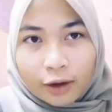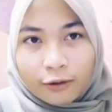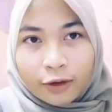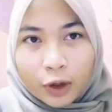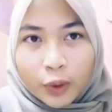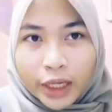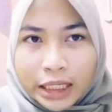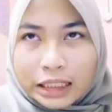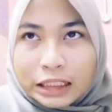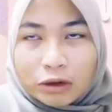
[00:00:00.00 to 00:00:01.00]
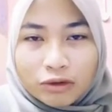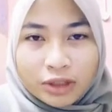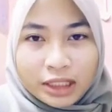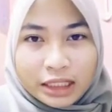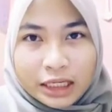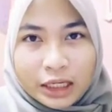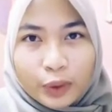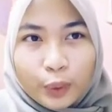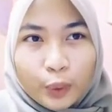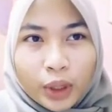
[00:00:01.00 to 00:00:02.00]
Valuing is
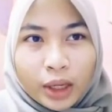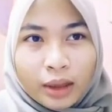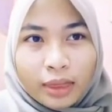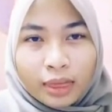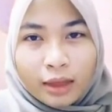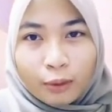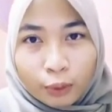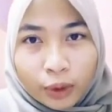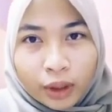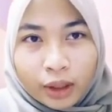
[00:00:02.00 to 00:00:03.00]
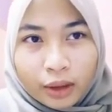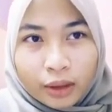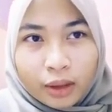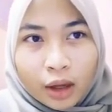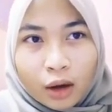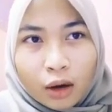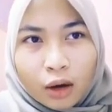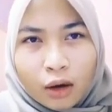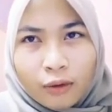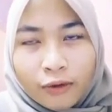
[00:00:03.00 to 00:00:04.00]
concerned with the worth
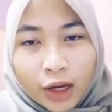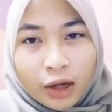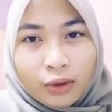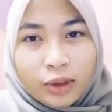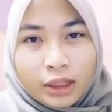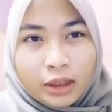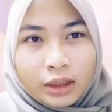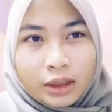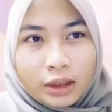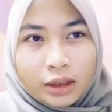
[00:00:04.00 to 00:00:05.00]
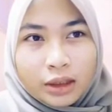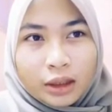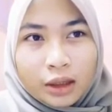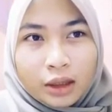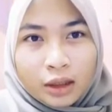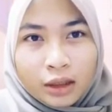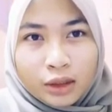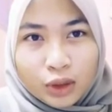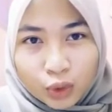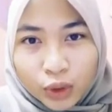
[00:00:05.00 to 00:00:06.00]
or value a
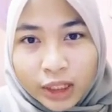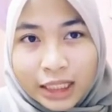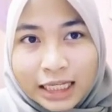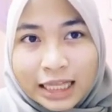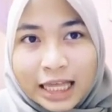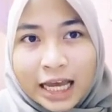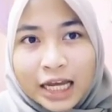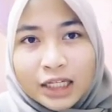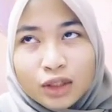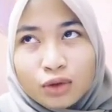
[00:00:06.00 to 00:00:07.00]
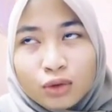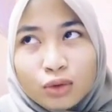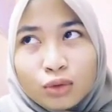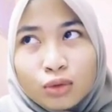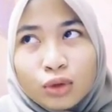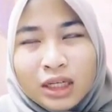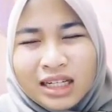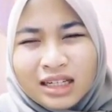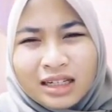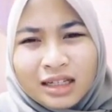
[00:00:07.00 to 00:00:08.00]
student attached to
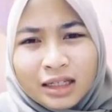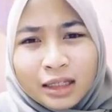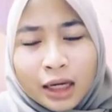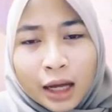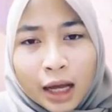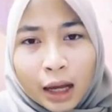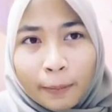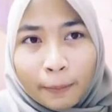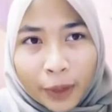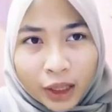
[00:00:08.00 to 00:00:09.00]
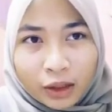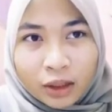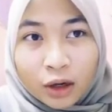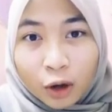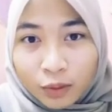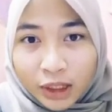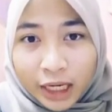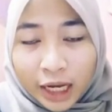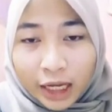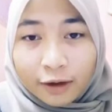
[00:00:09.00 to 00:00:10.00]
a particular
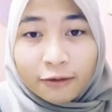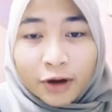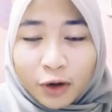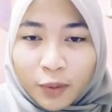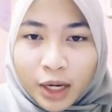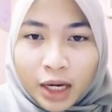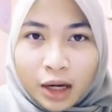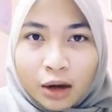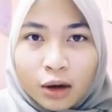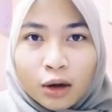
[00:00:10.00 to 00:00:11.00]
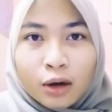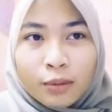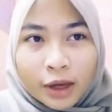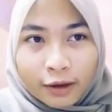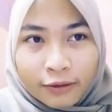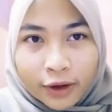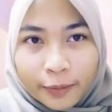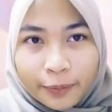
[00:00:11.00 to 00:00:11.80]
object, phenomena, or behavior.